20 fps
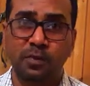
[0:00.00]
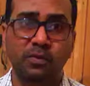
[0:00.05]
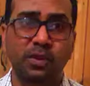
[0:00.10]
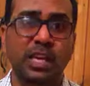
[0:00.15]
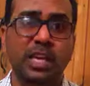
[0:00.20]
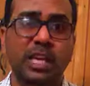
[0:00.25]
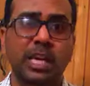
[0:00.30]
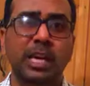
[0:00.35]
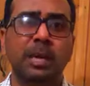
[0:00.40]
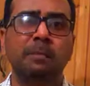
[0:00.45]

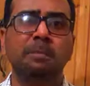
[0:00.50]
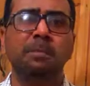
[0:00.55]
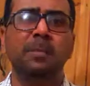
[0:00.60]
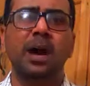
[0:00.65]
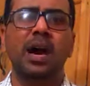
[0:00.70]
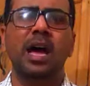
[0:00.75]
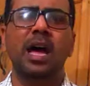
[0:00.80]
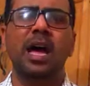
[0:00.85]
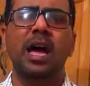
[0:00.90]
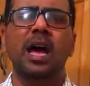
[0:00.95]
We keep
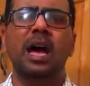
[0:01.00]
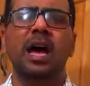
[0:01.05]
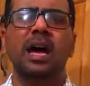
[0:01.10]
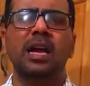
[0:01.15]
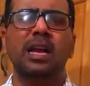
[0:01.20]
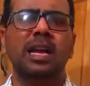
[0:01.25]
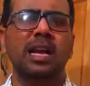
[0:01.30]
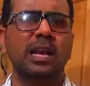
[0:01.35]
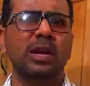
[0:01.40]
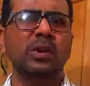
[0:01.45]

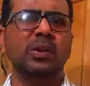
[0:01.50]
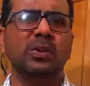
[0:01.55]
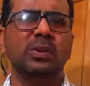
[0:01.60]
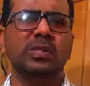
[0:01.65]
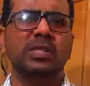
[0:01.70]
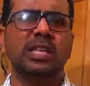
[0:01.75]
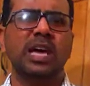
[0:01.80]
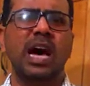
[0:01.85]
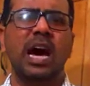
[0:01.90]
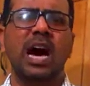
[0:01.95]
a
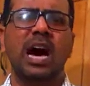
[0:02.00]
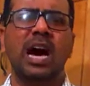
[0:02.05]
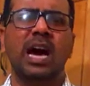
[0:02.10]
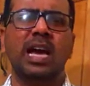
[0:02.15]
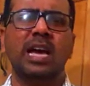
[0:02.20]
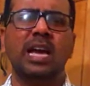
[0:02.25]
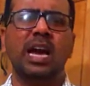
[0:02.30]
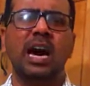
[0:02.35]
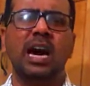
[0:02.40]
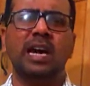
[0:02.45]
close
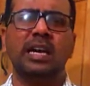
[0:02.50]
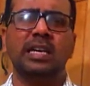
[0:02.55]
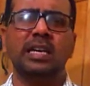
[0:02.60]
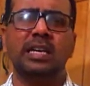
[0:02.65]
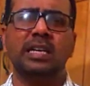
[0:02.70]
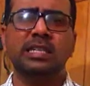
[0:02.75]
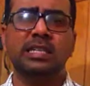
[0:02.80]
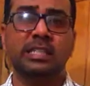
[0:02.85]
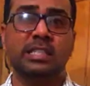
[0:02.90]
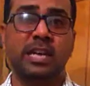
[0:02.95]
eye on
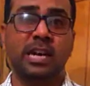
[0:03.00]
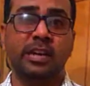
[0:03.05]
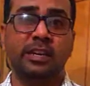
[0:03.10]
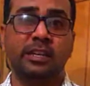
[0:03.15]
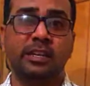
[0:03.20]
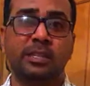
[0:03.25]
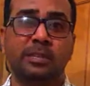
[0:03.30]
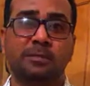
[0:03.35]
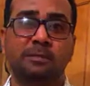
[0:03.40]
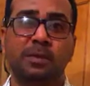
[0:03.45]
our
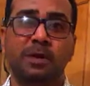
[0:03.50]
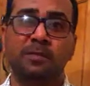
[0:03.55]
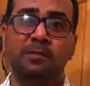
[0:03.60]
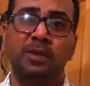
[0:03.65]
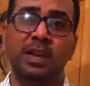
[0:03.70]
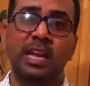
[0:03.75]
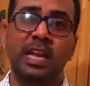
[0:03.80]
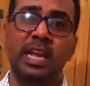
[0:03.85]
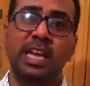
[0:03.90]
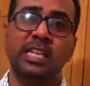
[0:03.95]
daughters, but
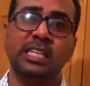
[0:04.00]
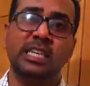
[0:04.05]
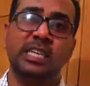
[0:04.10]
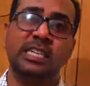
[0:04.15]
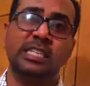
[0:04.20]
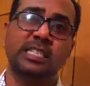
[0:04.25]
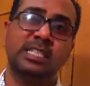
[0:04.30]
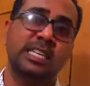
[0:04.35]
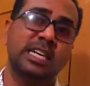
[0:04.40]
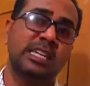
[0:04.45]
we let
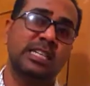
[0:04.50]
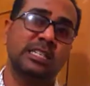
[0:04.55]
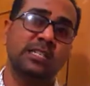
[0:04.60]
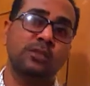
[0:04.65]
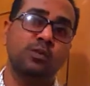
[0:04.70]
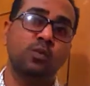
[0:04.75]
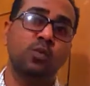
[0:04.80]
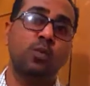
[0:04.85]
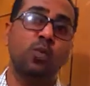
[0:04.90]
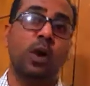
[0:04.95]
our
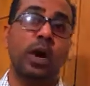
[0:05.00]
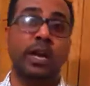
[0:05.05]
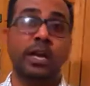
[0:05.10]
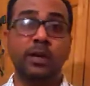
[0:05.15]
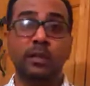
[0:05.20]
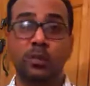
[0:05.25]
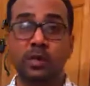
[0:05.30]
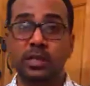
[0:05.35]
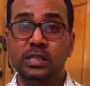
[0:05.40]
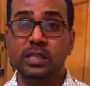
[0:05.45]
sons do
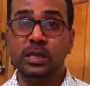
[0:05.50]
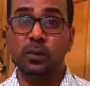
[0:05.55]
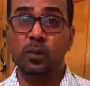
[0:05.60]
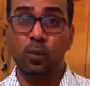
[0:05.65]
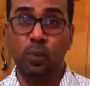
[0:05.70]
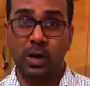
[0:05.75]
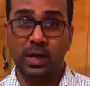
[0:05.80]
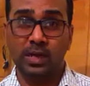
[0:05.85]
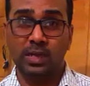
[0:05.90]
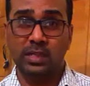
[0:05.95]
whatever they
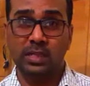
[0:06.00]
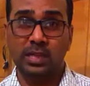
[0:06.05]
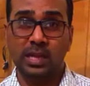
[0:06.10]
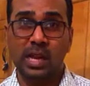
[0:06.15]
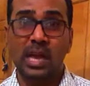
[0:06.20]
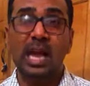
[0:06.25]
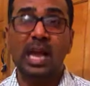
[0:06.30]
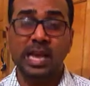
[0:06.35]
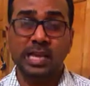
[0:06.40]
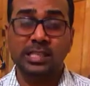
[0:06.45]
want.
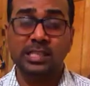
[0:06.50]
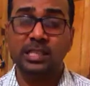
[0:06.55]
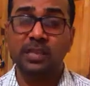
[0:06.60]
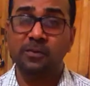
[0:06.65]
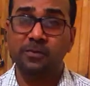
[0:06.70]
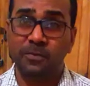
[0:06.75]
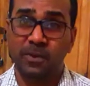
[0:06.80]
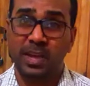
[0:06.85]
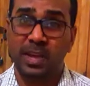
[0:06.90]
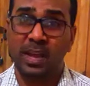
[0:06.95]
Is
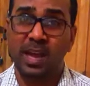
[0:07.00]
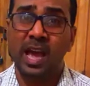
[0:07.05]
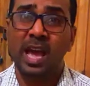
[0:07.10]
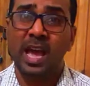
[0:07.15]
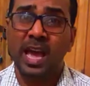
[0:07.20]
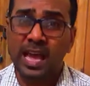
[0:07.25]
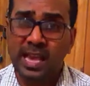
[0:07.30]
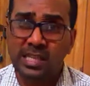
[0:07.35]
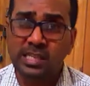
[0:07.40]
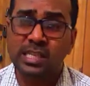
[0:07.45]
it fair?
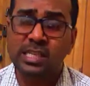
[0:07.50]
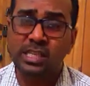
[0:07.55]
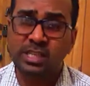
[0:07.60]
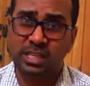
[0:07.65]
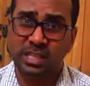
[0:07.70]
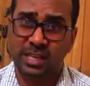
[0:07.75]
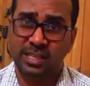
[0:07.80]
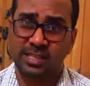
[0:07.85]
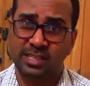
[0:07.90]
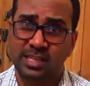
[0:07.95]
Is
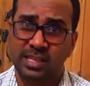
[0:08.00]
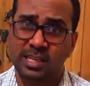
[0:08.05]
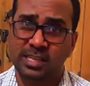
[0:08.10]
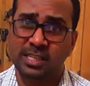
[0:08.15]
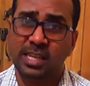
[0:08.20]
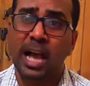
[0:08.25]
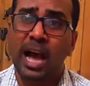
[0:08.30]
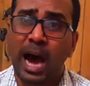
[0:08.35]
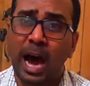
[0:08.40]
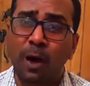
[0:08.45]
it
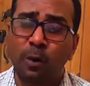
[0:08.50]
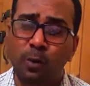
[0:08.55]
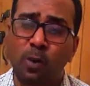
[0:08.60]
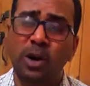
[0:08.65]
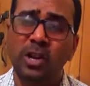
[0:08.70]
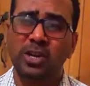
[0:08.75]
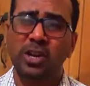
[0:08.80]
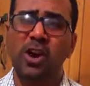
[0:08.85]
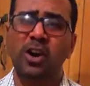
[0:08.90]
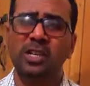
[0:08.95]
justice? I
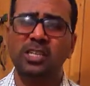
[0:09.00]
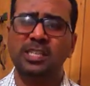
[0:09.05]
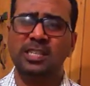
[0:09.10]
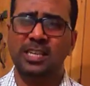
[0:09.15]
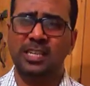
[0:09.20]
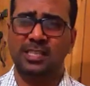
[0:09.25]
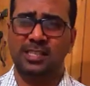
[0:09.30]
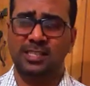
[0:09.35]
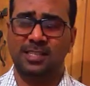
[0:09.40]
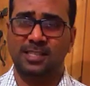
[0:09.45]
want
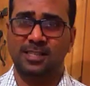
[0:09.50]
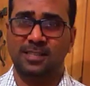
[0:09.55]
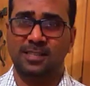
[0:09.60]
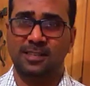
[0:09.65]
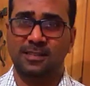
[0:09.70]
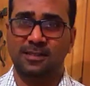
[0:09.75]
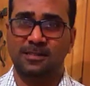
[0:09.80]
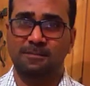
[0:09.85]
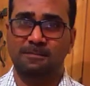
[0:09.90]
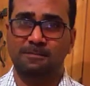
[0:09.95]
answers.
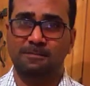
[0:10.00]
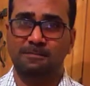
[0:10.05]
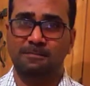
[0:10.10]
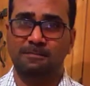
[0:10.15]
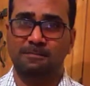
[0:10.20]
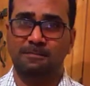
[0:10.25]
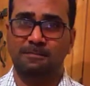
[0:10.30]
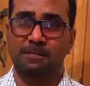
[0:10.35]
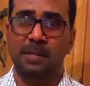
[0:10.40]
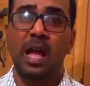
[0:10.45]

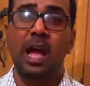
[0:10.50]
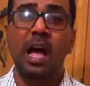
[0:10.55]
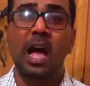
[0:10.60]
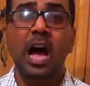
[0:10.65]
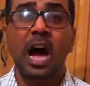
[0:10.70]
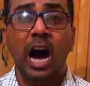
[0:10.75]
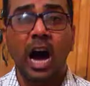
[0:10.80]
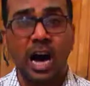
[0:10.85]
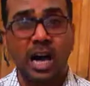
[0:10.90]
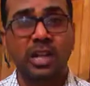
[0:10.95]

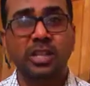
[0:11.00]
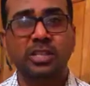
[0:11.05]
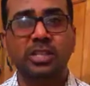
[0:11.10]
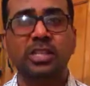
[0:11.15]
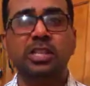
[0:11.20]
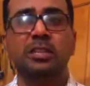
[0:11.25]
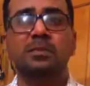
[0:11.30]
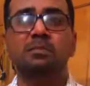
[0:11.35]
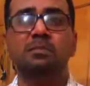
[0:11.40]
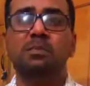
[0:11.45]
I'll
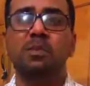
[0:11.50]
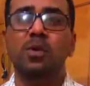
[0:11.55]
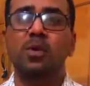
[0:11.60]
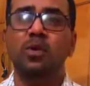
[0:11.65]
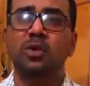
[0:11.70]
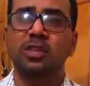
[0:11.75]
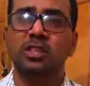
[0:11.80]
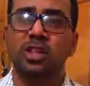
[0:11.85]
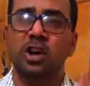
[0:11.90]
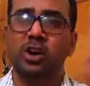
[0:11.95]
share
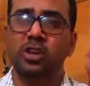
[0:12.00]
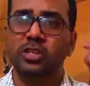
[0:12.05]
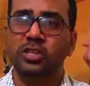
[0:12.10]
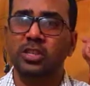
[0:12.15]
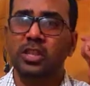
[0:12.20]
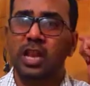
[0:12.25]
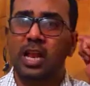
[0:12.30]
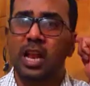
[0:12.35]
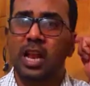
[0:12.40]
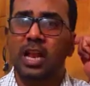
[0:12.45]
more
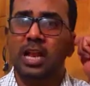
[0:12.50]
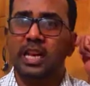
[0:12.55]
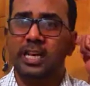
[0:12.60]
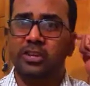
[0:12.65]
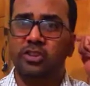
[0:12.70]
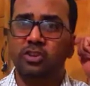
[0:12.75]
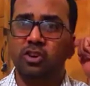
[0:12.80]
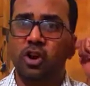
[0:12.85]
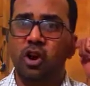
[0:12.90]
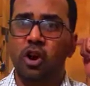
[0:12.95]
thoughts
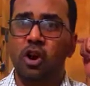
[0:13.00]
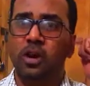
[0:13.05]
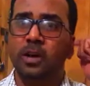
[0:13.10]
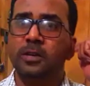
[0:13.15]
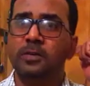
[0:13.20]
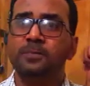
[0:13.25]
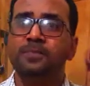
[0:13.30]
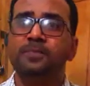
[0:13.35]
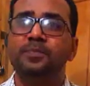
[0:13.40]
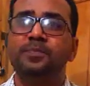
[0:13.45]
later
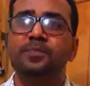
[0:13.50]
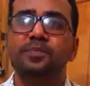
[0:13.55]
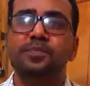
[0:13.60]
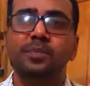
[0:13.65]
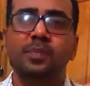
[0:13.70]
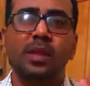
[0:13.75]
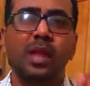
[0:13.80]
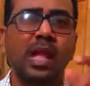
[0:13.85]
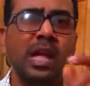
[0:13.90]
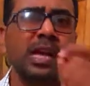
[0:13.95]
on.
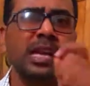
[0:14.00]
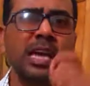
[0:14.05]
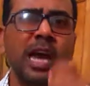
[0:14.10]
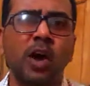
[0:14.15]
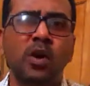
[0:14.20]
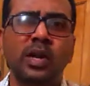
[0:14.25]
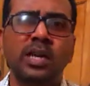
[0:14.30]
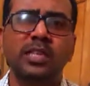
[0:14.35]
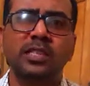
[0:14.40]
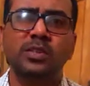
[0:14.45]

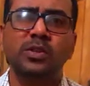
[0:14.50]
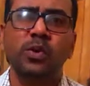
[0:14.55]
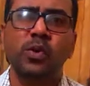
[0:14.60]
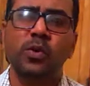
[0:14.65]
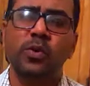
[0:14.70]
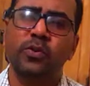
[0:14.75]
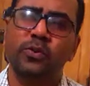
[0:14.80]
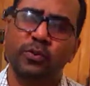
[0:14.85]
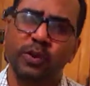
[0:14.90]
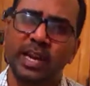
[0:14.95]
Now let's
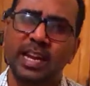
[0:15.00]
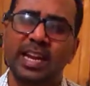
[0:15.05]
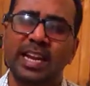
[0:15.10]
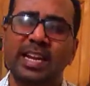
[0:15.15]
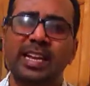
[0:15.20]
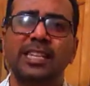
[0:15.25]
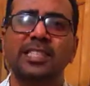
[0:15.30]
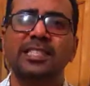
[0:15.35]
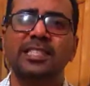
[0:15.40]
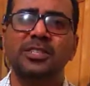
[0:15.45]
go read
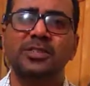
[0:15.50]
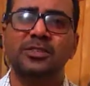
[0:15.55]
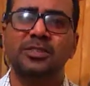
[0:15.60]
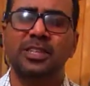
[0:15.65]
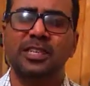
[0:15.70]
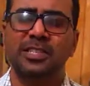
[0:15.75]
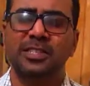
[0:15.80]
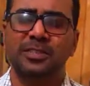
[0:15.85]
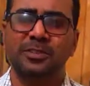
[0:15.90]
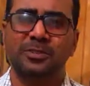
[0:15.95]
and listen to
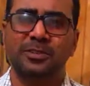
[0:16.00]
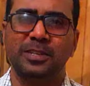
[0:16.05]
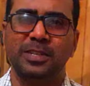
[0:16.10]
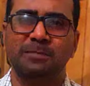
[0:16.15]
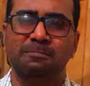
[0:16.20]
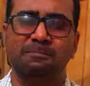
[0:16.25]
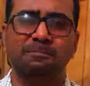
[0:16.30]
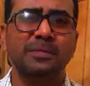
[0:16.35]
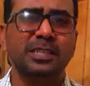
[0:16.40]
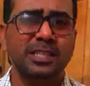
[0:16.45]
this
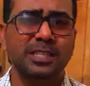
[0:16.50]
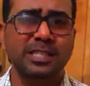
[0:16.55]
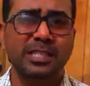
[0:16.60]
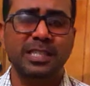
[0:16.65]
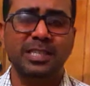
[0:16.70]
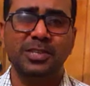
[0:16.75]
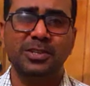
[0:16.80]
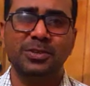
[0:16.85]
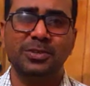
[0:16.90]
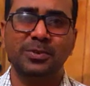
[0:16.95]
story.
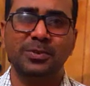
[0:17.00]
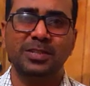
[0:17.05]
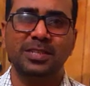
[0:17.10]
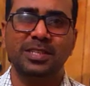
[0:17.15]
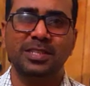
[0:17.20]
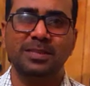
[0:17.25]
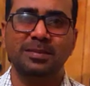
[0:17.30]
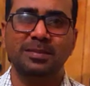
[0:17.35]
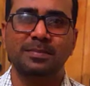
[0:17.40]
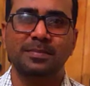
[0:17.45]
Stay
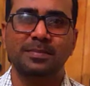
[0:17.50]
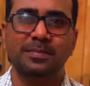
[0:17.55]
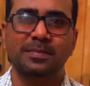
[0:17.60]
tuned.